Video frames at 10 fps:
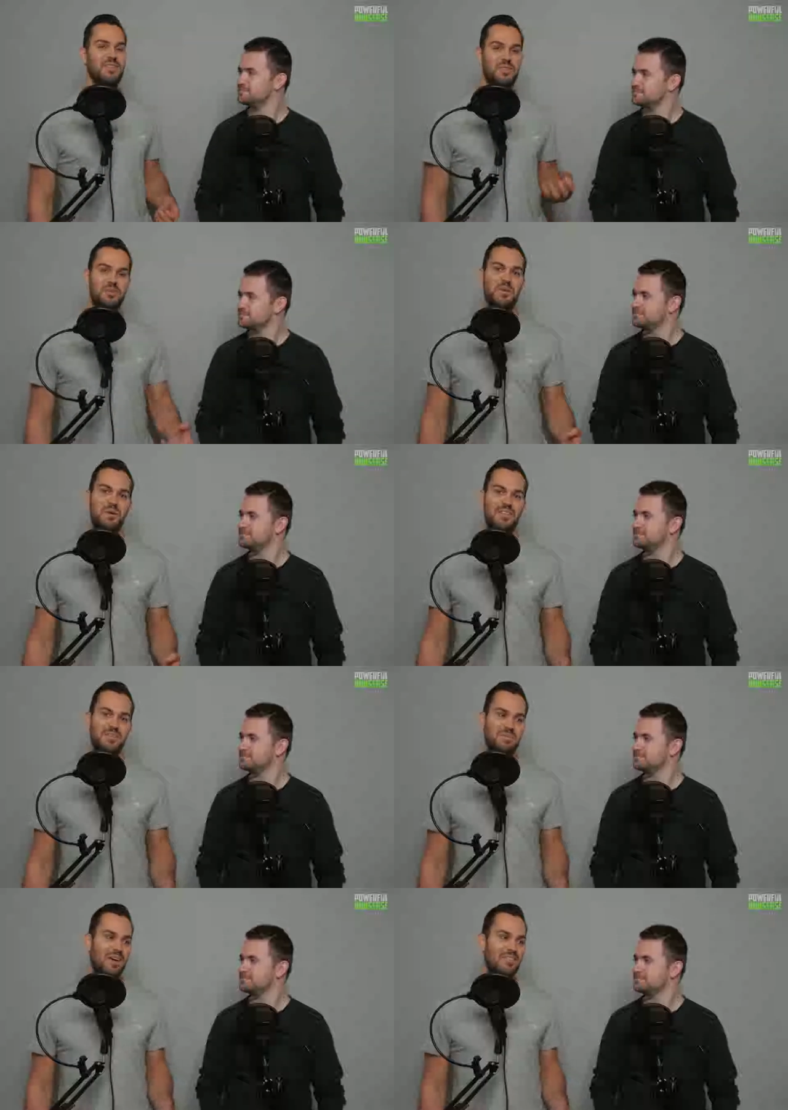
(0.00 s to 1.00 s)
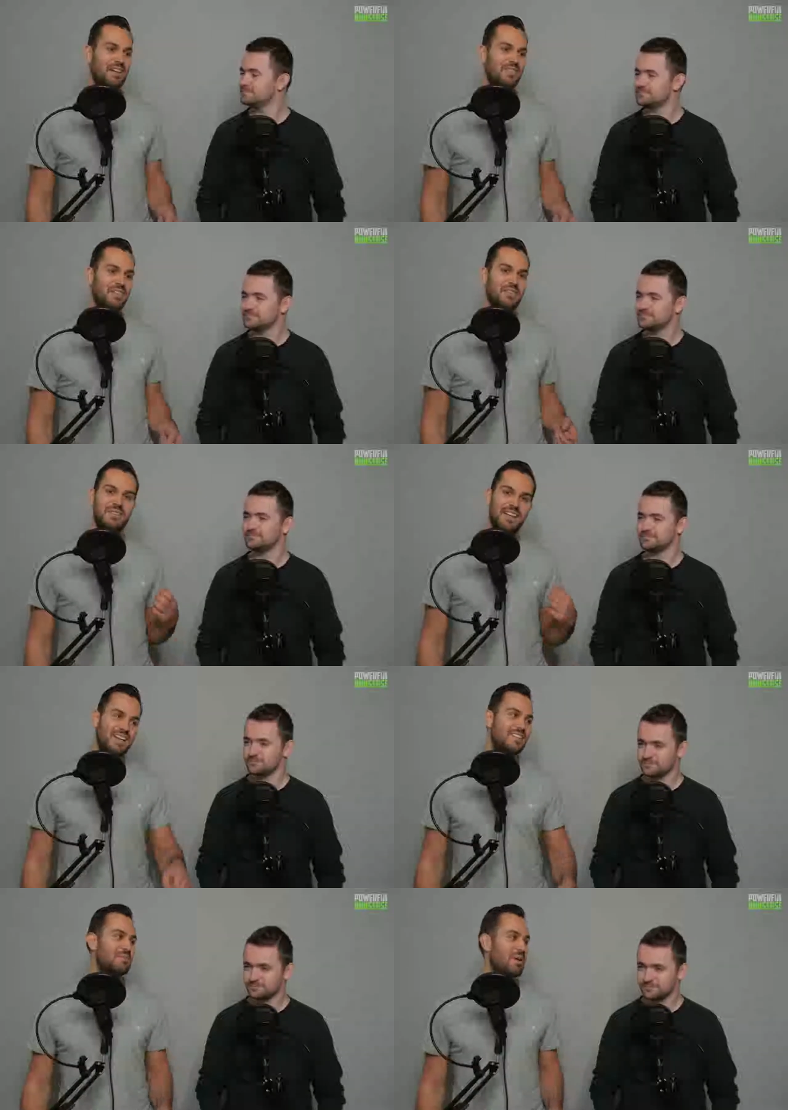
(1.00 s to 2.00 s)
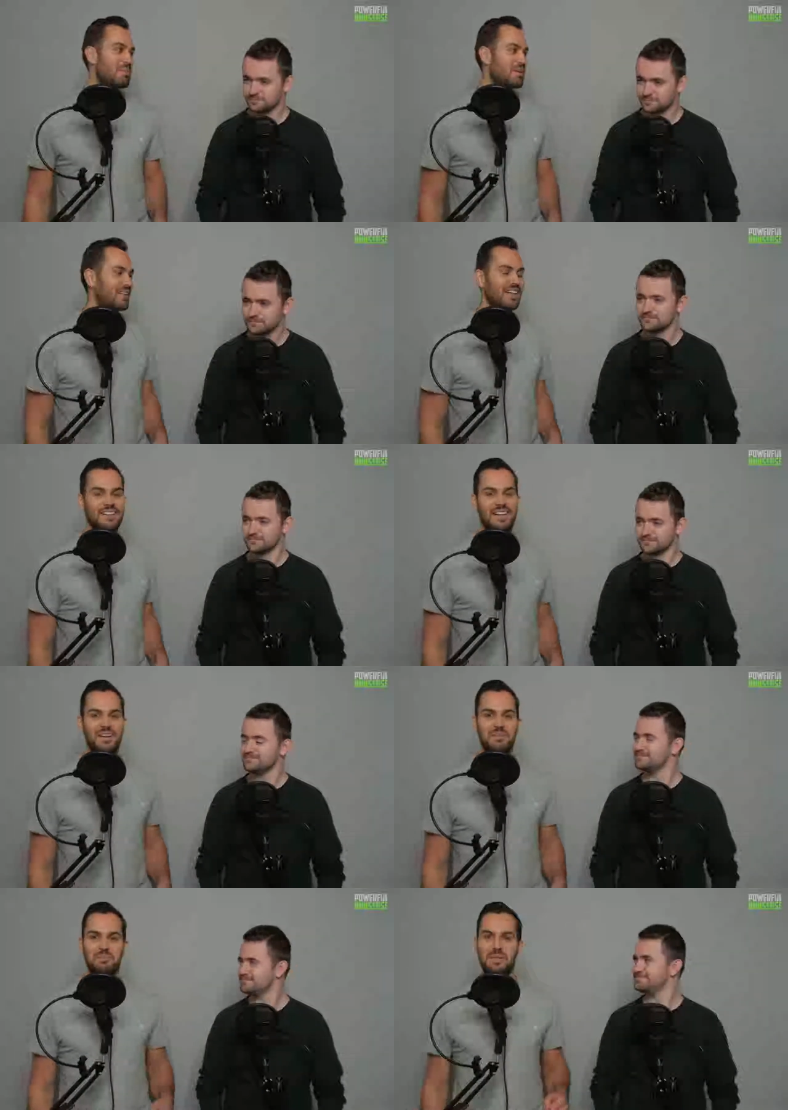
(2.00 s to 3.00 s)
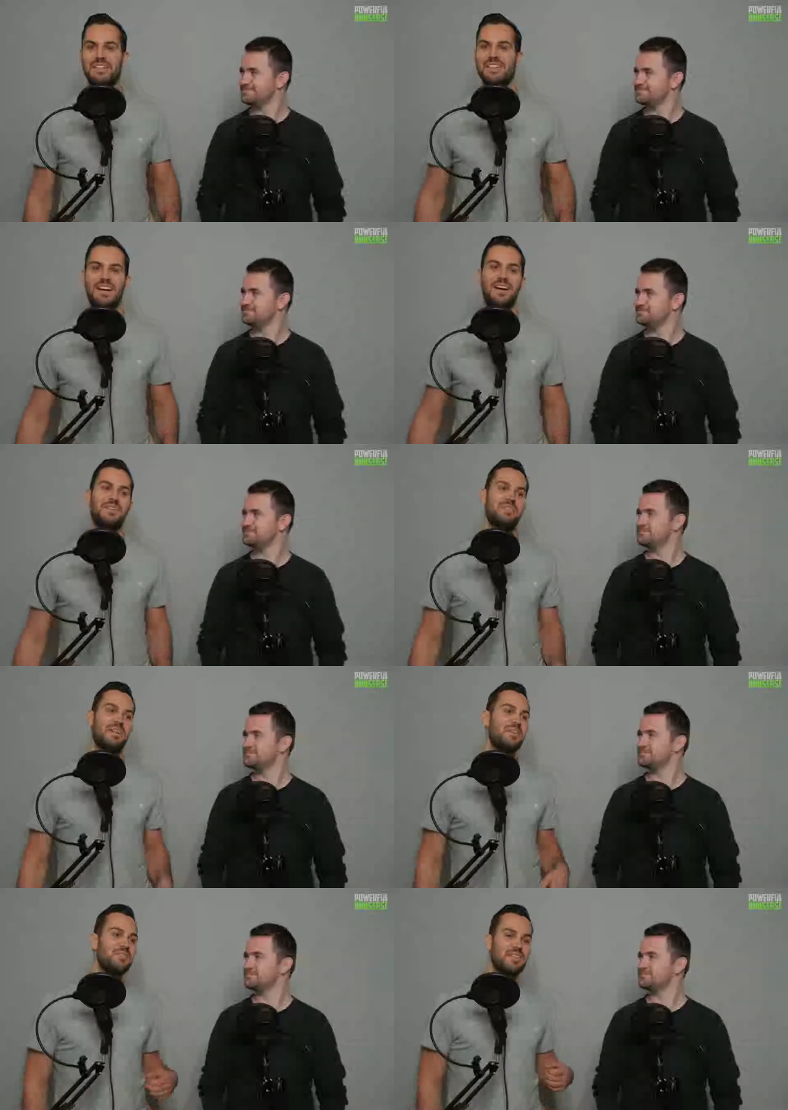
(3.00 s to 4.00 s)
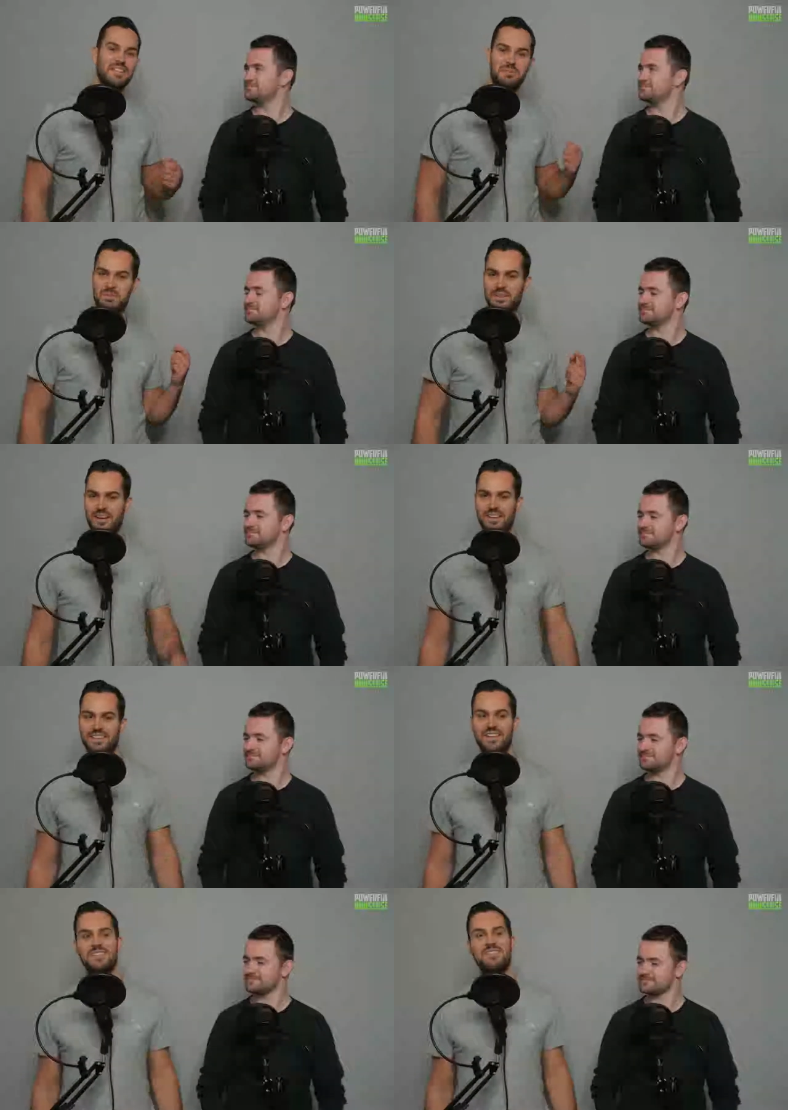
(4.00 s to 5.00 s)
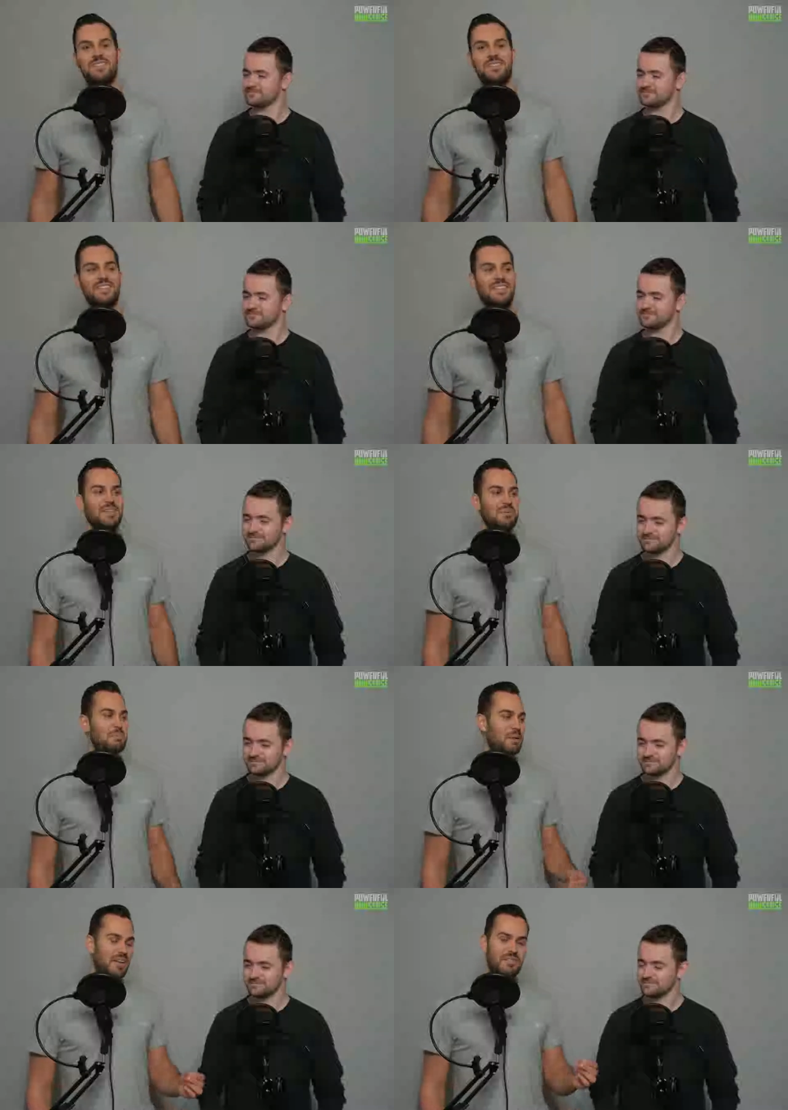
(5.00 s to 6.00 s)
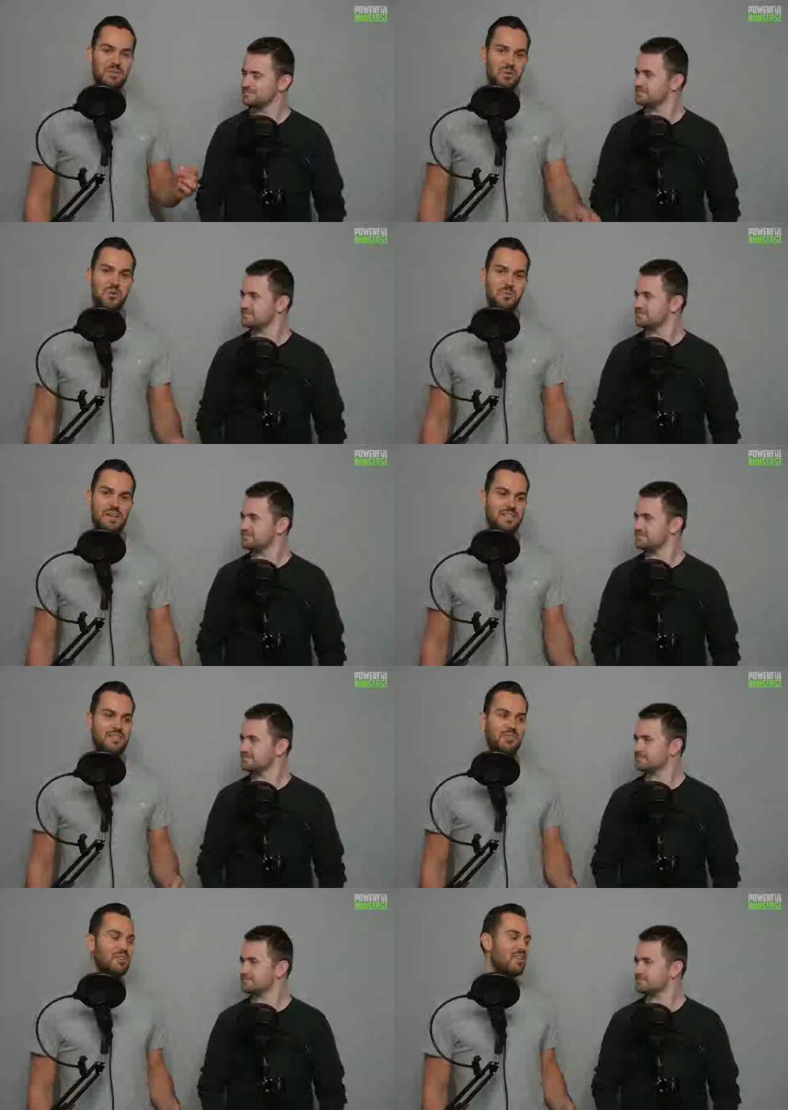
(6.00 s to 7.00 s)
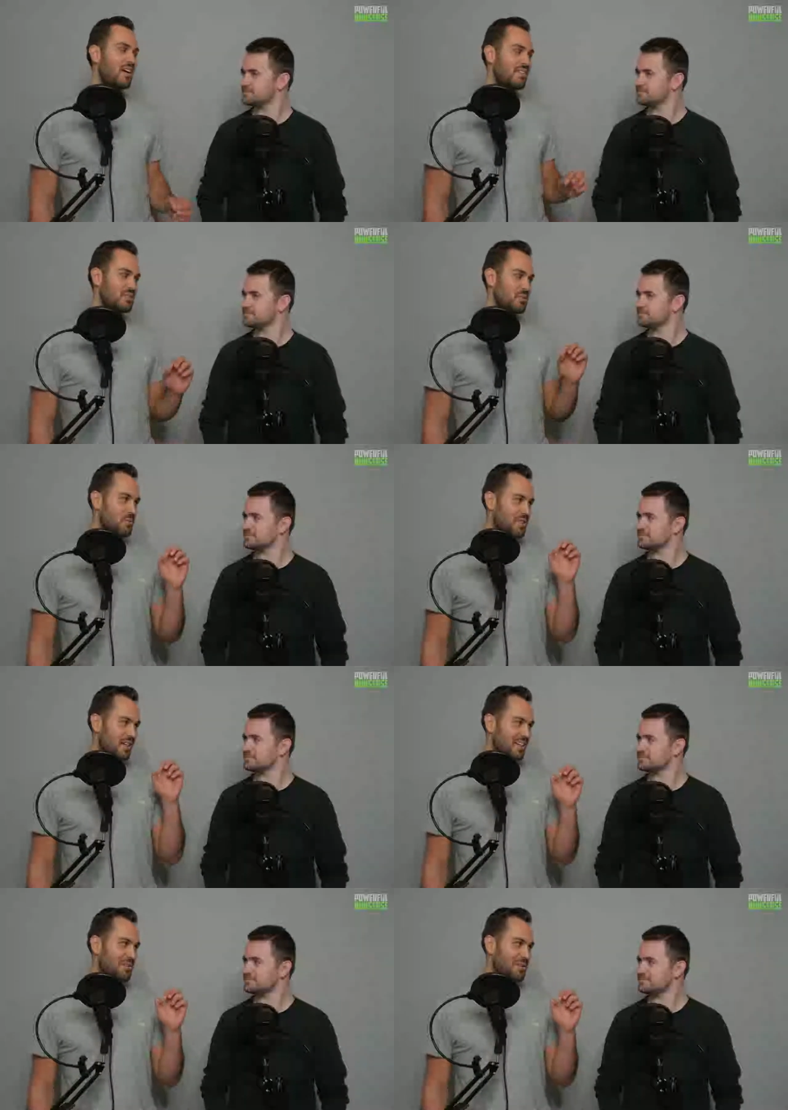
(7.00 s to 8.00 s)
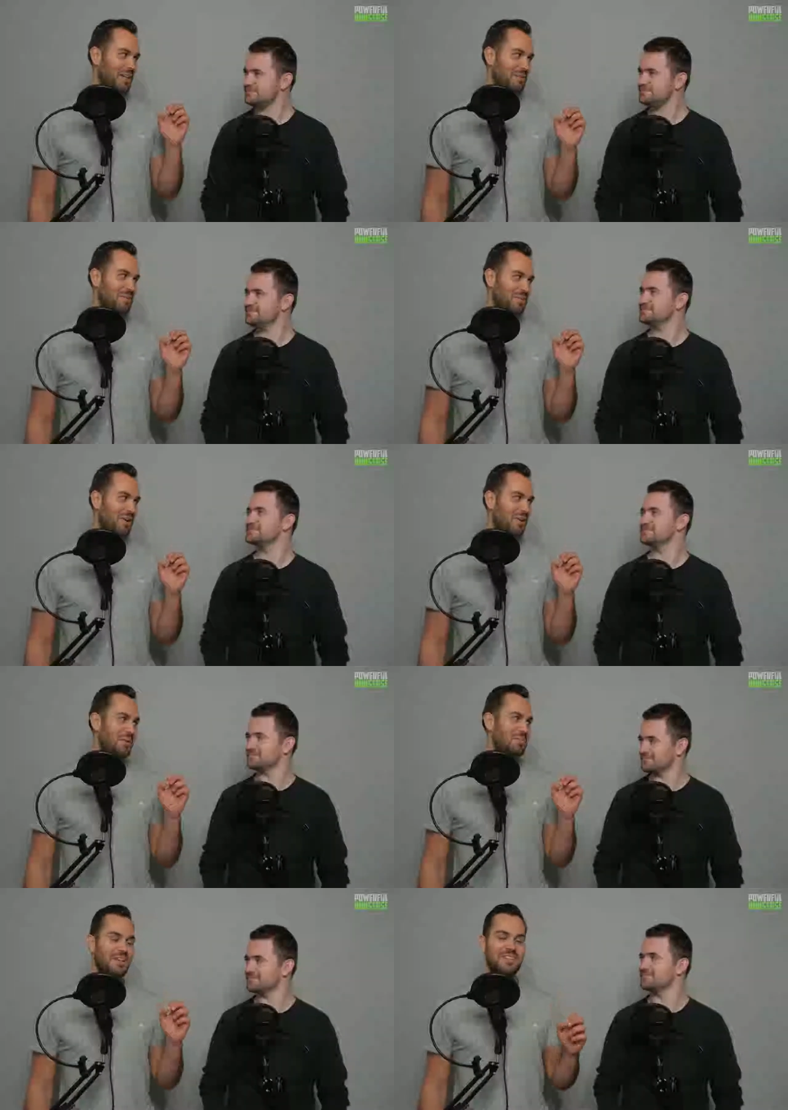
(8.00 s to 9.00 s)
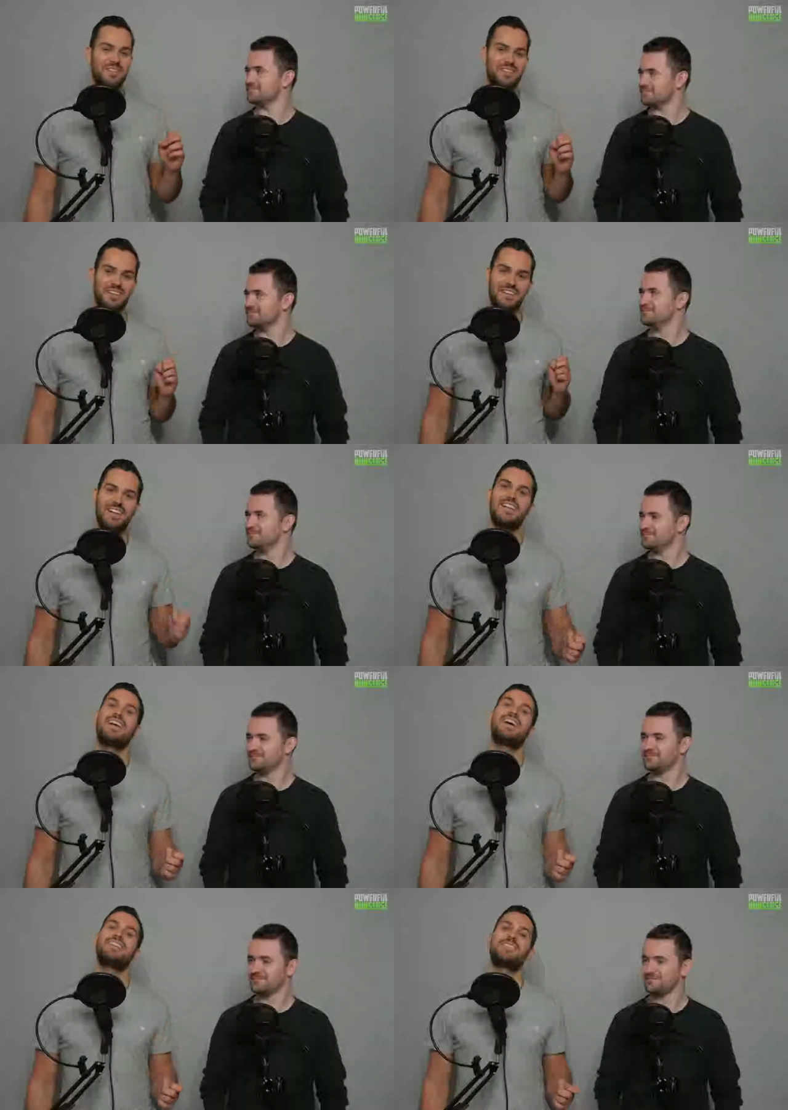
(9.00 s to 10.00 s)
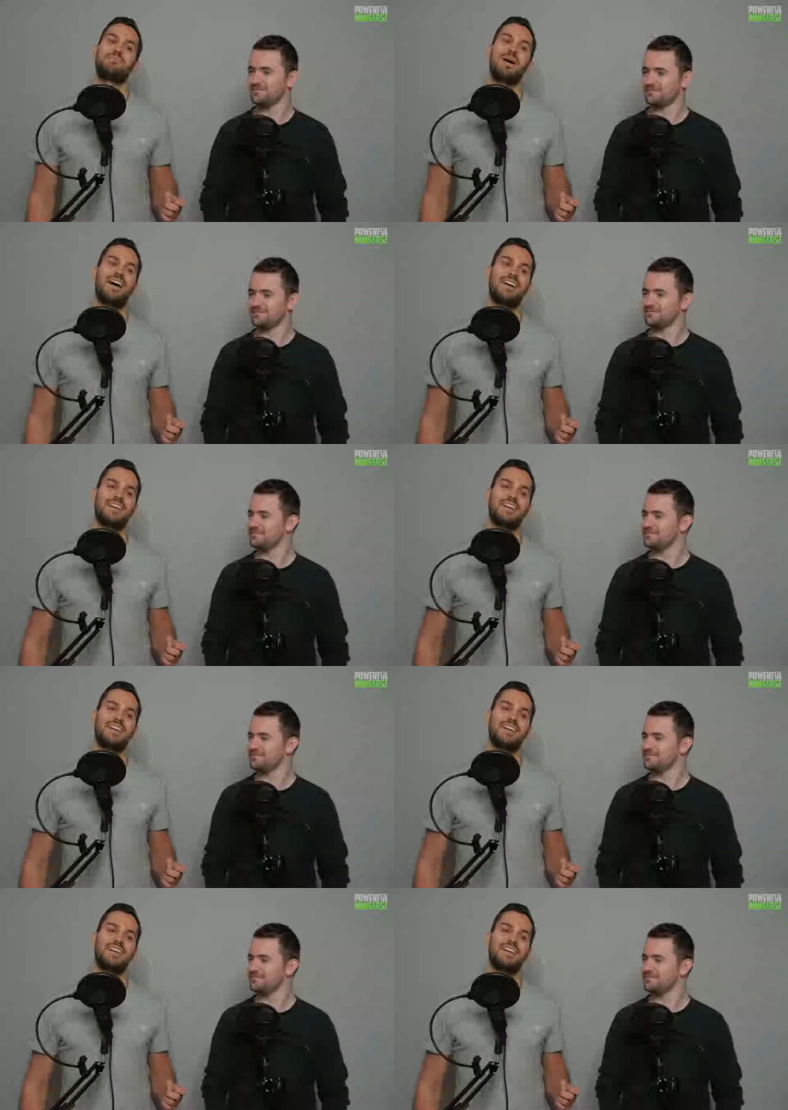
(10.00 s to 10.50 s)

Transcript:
Speaker 1: you do have some life left in you. Yes, you might have been kicked down and beaten down, and everything seems to be going against you. But there is always, like, if you're alive, there's always that little glimmer of hope that mm-hmm. you can mm-hmm. kind of get that energy back.